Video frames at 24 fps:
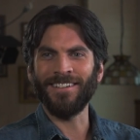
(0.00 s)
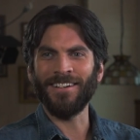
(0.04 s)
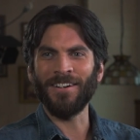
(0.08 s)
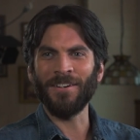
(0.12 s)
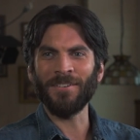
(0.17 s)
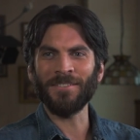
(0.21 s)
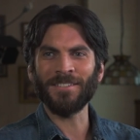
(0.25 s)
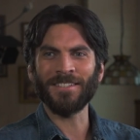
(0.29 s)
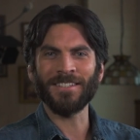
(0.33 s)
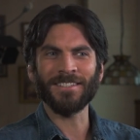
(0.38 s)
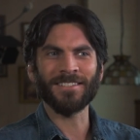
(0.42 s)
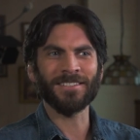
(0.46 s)

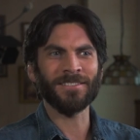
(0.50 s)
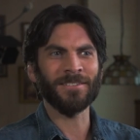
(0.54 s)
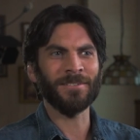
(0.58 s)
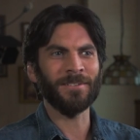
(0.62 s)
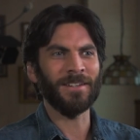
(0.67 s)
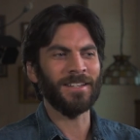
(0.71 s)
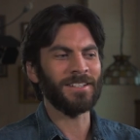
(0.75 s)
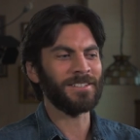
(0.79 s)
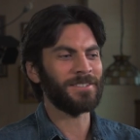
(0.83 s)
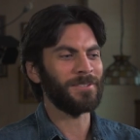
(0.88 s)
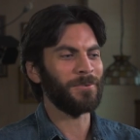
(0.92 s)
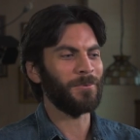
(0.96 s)
Oaks is the,
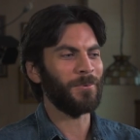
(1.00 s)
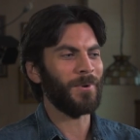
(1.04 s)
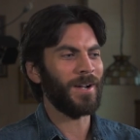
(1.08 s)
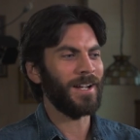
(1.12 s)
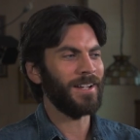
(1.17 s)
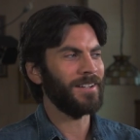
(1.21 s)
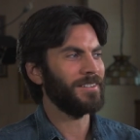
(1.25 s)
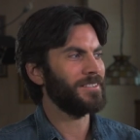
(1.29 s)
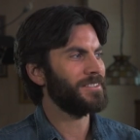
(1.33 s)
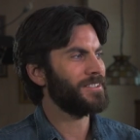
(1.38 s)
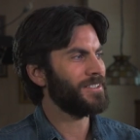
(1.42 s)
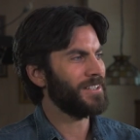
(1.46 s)
is the
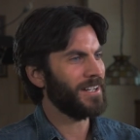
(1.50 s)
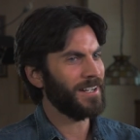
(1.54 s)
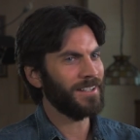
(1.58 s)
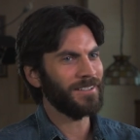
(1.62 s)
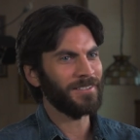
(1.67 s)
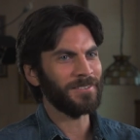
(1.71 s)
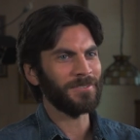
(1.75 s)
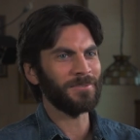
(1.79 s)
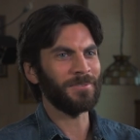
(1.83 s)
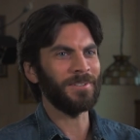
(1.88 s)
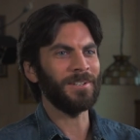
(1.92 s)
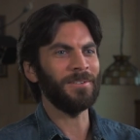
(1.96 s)
wild
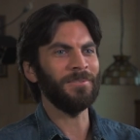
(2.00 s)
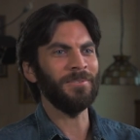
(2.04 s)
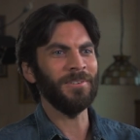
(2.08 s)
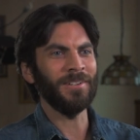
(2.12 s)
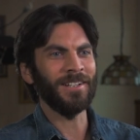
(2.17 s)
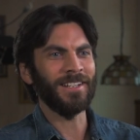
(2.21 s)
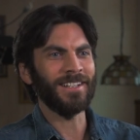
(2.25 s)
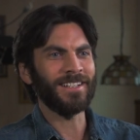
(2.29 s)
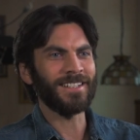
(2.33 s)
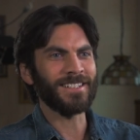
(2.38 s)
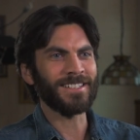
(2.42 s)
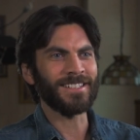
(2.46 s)
child we
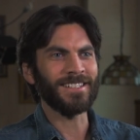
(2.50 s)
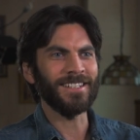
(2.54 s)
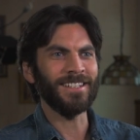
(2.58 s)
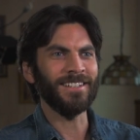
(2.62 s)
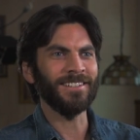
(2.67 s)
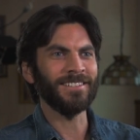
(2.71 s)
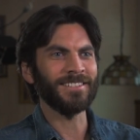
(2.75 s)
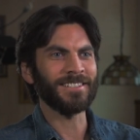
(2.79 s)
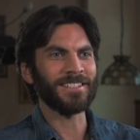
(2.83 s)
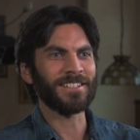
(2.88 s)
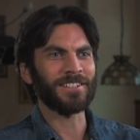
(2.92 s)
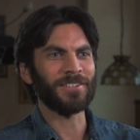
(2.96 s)
wanted to
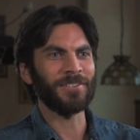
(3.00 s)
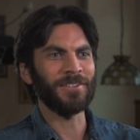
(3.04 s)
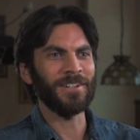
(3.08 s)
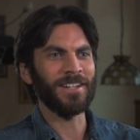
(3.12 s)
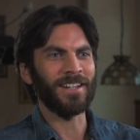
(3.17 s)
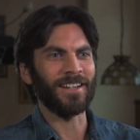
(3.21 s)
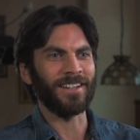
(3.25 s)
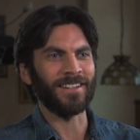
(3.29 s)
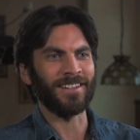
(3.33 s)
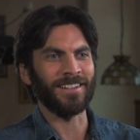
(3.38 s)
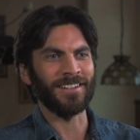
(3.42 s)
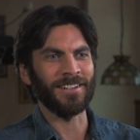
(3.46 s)
see on
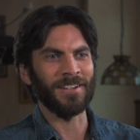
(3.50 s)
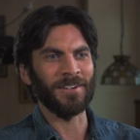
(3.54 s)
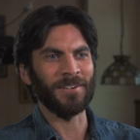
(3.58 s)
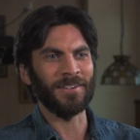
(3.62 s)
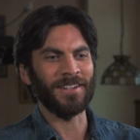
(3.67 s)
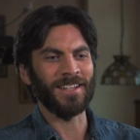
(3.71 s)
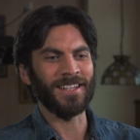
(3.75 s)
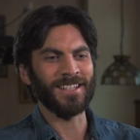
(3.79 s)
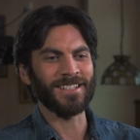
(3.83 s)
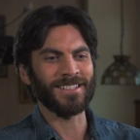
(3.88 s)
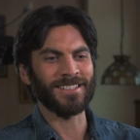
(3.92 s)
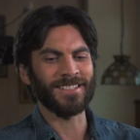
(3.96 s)
screen, you know.
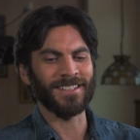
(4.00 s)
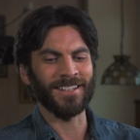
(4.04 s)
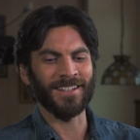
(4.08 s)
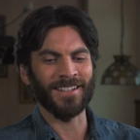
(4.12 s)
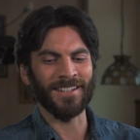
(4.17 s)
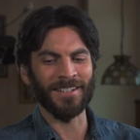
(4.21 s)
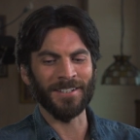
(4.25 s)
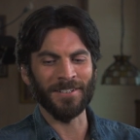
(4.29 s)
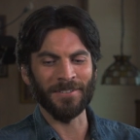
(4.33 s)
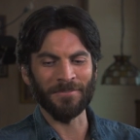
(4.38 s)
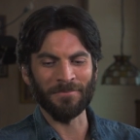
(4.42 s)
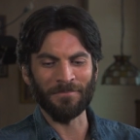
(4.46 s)
He's,
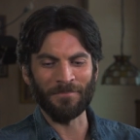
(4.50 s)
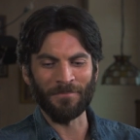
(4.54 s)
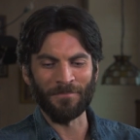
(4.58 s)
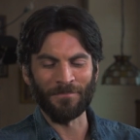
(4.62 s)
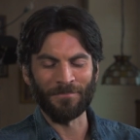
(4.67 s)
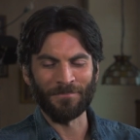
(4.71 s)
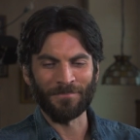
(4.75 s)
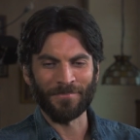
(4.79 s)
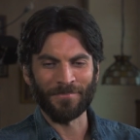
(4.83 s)
um,